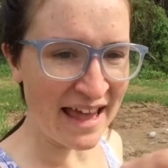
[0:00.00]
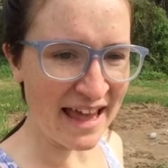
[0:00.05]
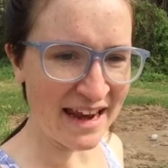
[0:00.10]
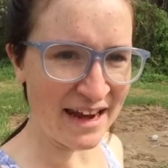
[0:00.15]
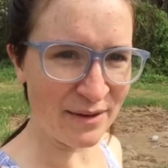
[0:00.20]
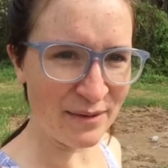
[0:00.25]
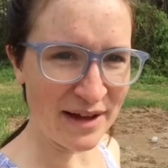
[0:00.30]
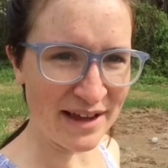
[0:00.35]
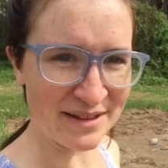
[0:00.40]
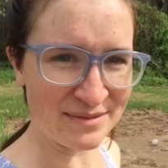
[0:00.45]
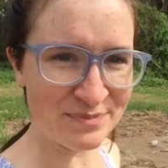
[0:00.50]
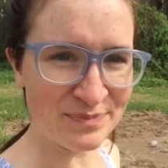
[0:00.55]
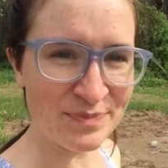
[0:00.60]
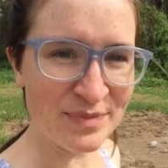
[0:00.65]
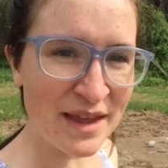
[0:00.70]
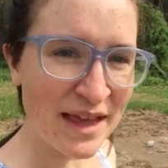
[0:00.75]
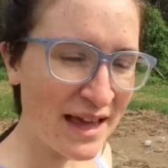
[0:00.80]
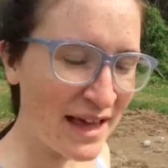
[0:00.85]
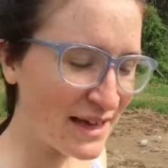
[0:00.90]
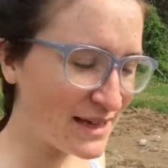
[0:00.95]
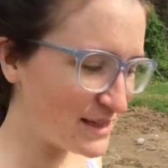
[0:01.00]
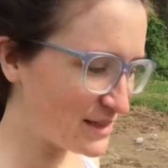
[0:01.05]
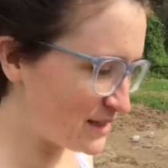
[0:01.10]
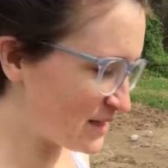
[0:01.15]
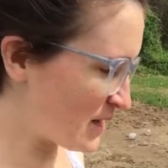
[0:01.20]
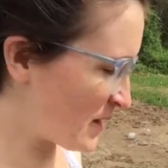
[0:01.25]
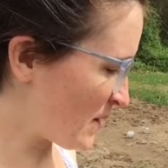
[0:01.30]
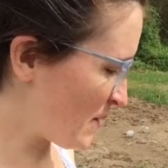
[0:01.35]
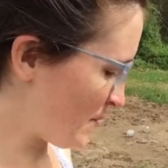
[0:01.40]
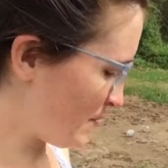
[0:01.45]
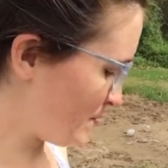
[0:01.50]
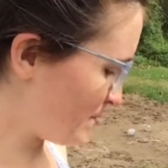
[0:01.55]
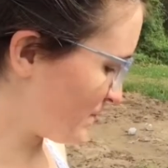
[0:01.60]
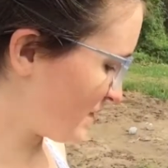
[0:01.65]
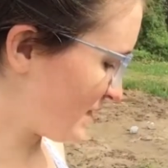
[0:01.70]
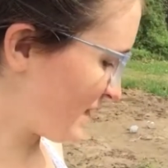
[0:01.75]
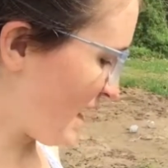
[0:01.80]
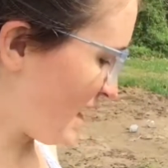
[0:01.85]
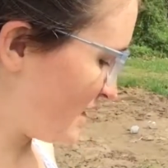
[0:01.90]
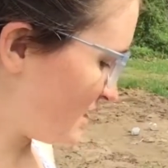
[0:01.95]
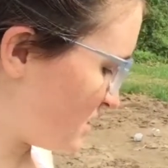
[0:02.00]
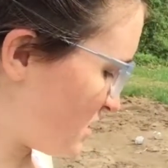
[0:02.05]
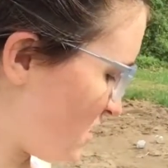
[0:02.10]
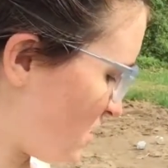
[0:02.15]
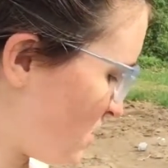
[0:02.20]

Anyway, so that's